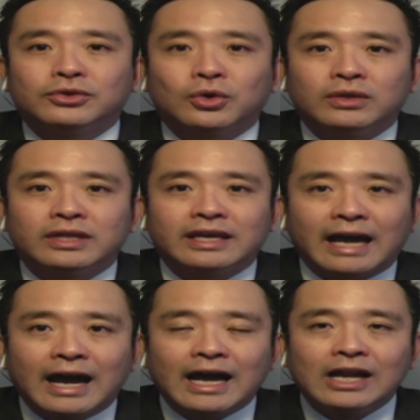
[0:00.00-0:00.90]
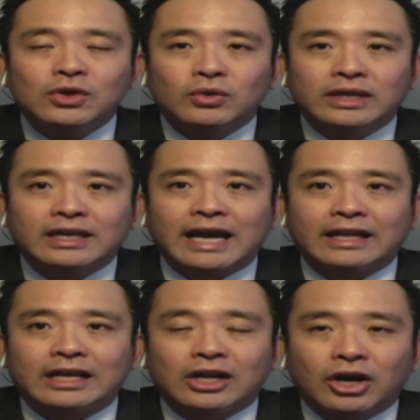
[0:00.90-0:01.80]
So they are looking
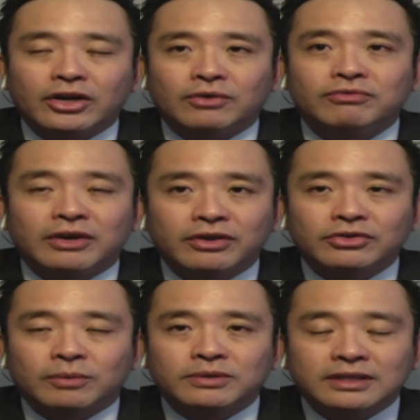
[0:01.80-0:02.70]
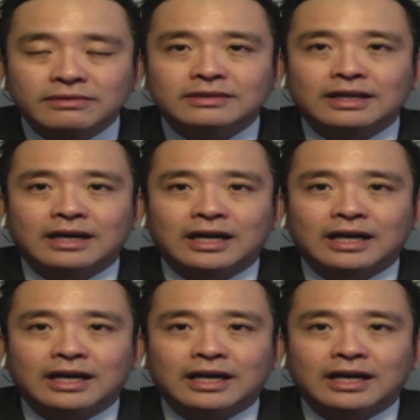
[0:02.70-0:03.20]
at a lot of various options